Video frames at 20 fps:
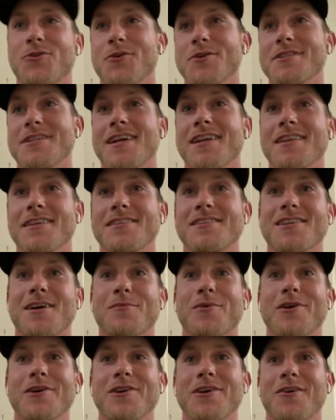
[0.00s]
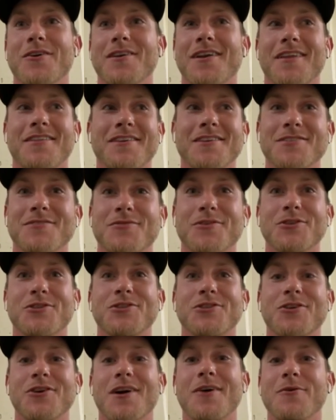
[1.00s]
towards the end of the summer, you know, nothing's
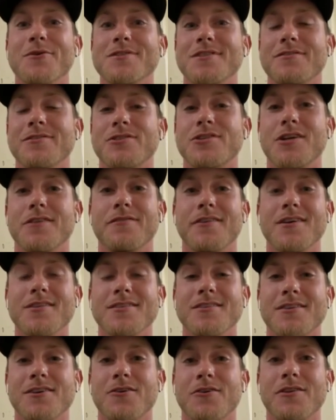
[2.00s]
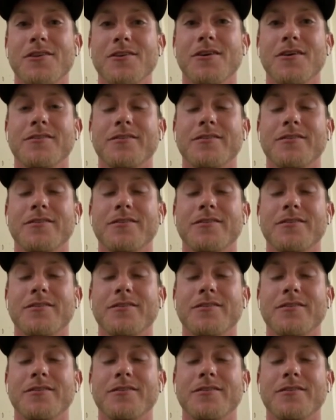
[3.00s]
for sure. I wasn't even sure if I was going to